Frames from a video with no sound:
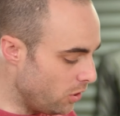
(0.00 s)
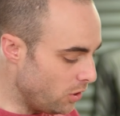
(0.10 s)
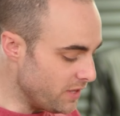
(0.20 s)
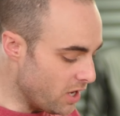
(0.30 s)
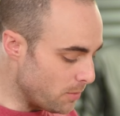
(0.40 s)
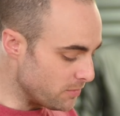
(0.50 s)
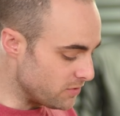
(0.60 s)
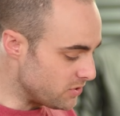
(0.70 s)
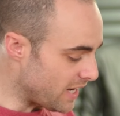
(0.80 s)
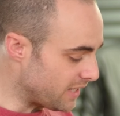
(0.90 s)
On the arm of the
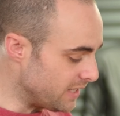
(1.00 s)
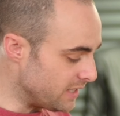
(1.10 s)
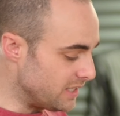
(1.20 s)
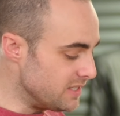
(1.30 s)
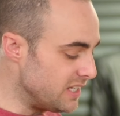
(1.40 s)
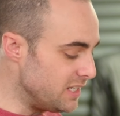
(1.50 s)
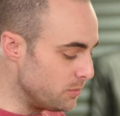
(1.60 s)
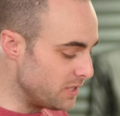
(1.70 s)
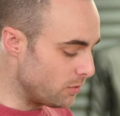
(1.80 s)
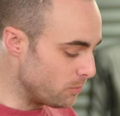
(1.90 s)
jacket,
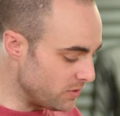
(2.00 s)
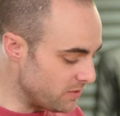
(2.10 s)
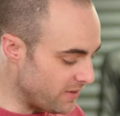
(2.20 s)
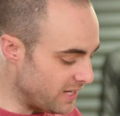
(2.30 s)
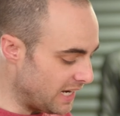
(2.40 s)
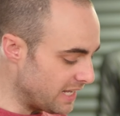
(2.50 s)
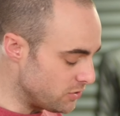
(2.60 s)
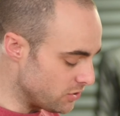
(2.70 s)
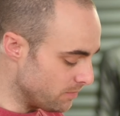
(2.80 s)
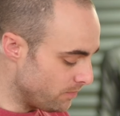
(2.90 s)
continuing on with the
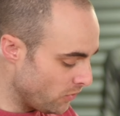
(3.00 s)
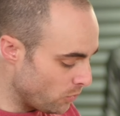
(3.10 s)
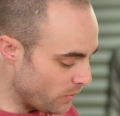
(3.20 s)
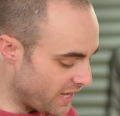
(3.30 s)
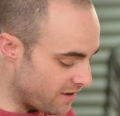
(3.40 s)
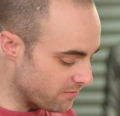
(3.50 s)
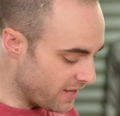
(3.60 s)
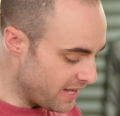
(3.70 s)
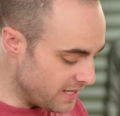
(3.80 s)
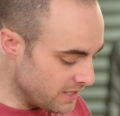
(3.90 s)
ventilation, we have
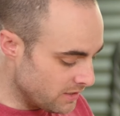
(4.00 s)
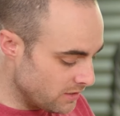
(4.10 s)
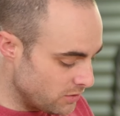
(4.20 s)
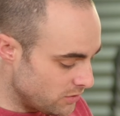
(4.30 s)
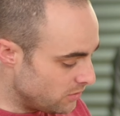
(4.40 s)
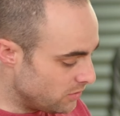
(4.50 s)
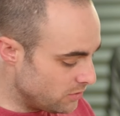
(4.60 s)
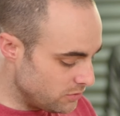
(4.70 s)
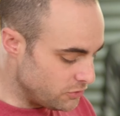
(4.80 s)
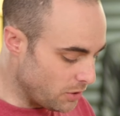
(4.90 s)
a
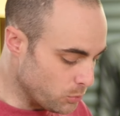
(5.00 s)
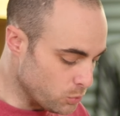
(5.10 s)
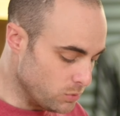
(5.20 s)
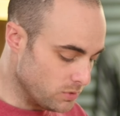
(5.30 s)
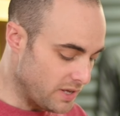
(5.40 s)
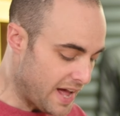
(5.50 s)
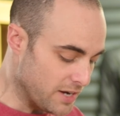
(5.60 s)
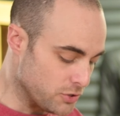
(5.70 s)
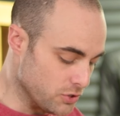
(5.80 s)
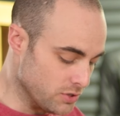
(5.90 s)
double
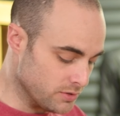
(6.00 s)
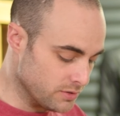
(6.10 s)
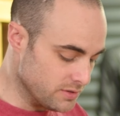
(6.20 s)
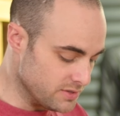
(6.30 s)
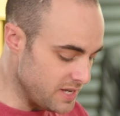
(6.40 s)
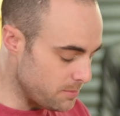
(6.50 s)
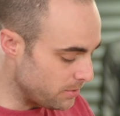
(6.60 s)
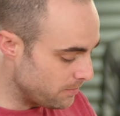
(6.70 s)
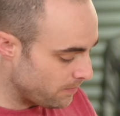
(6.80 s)
action zip,